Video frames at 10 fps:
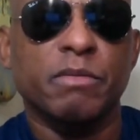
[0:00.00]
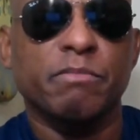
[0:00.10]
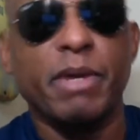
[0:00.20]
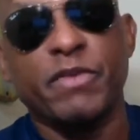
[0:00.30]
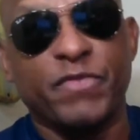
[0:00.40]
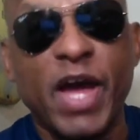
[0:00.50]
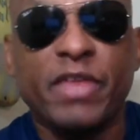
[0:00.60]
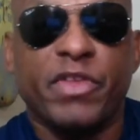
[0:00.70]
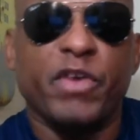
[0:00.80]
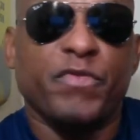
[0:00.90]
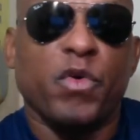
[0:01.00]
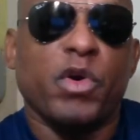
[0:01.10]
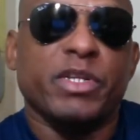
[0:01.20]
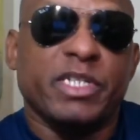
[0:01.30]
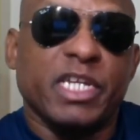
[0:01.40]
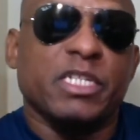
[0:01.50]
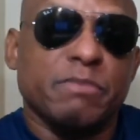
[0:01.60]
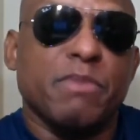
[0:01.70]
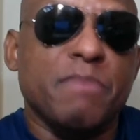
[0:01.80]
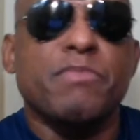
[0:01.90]
Matter of fact, they're for
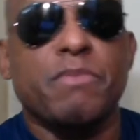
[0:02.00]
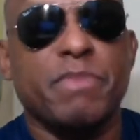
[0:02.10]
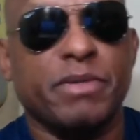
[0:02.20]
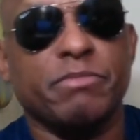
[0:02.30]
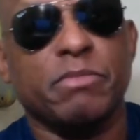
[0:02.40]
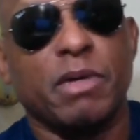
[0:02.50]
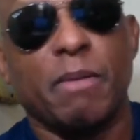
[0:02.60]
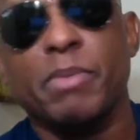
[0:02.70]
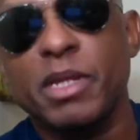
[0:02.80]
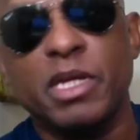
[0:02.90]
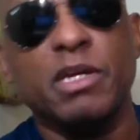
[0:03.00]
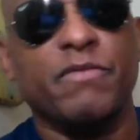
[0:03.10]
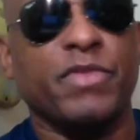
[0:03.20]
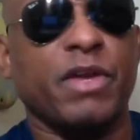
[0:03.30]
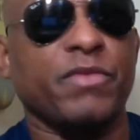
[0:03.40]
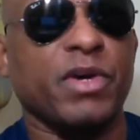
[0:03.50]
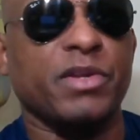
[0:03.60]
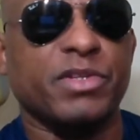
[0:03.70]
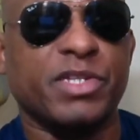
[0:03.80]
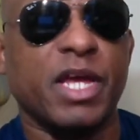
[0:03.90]
dismemberment. I believe that Ron
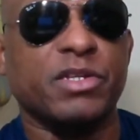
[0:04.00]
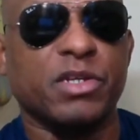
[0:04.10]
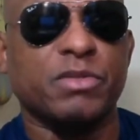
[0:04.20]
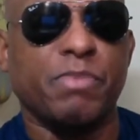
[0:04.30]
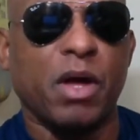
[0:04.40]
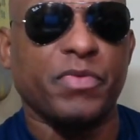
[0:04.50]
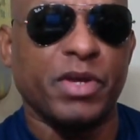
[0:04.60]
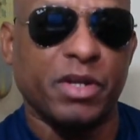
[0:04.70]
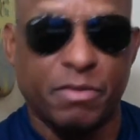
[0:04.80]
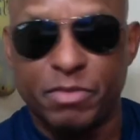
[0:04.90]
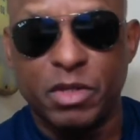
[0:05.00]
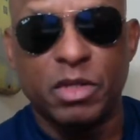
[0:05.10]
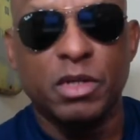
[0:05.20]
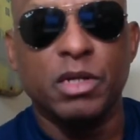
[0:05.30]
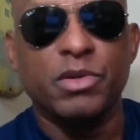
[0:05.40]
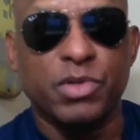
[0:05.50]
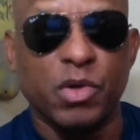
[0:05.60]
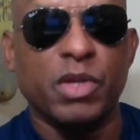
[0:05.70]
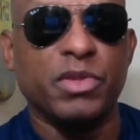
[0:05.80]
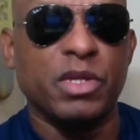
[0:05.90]
DeSantis brought that up
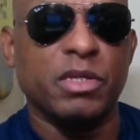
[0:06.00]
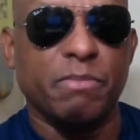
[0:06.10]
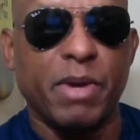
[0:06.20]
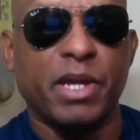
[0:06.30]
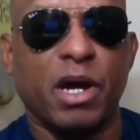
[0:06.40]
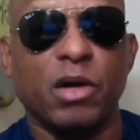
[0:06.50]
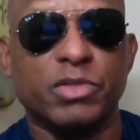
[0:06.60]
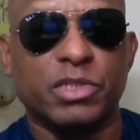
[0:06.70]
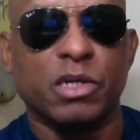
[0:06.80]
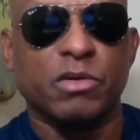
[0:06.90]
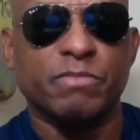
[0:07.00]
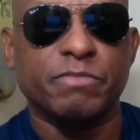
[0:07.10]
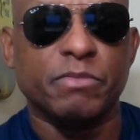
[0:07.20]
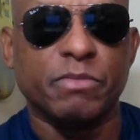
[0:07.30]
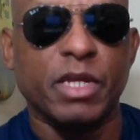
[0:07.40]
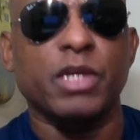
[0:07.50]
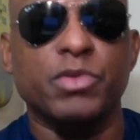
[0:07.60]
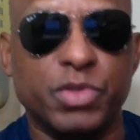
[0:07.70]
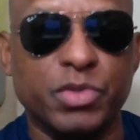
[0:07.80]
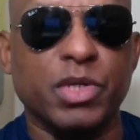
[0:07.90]
during the debate also. Now,
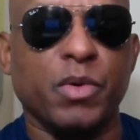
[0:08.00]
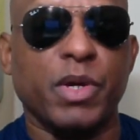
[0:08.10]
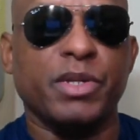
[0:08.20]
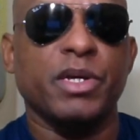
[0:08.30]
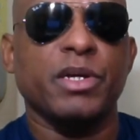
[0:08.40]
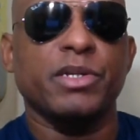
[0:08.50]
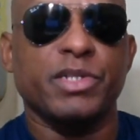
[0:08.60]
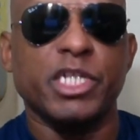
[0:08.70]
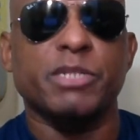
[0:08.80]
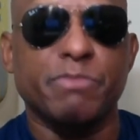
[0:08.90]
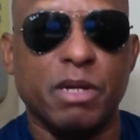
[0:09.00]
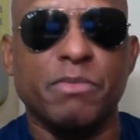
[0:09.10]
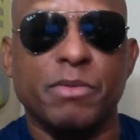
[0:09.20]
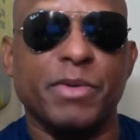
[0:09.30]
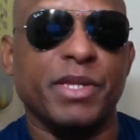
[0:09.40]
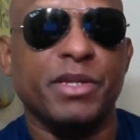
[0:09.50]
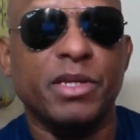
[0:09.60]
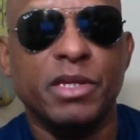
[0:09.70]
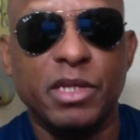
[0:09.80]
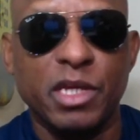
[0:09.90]
you do know what dismemberment
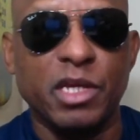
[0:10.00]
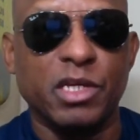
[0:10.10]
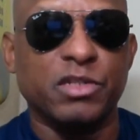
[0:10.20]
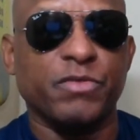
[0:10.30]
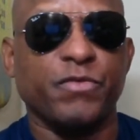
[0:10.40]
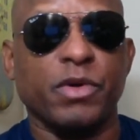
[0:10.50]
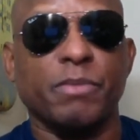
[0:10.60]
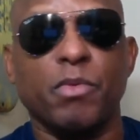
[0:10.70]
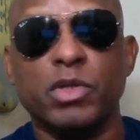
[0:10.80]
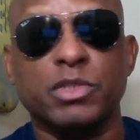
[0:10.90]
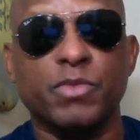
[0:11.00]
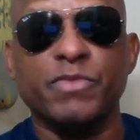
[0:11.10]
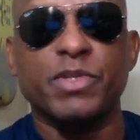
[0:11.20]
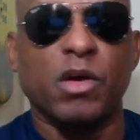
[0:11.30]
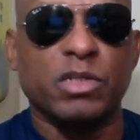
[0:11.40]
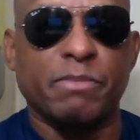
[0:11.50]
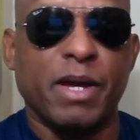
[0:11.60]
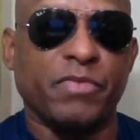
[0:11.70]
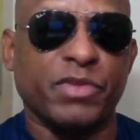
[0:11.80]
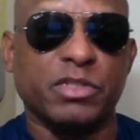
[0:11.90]
is for abortion. We've talked
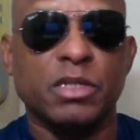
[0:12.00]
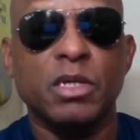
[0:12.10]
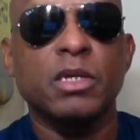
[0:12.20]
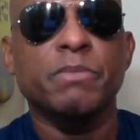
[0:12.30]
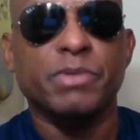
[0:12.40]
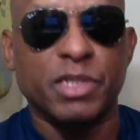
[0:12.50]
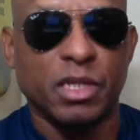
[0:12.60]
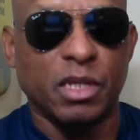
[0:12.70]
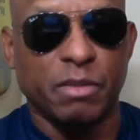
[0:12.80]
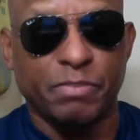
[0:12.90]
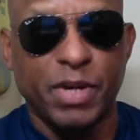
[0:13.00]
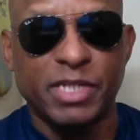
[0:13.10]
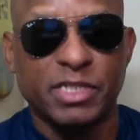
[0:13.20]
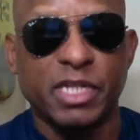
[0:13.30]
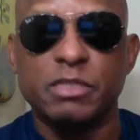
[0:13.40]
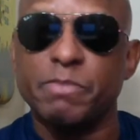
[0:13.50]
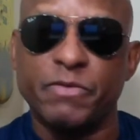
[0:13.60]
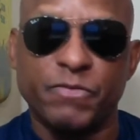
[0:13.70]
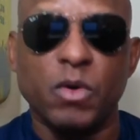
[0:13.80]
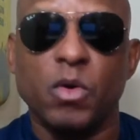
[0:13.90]
about this particular process
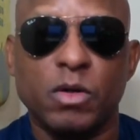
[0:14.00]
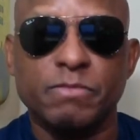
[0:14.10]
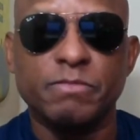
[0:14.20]
before.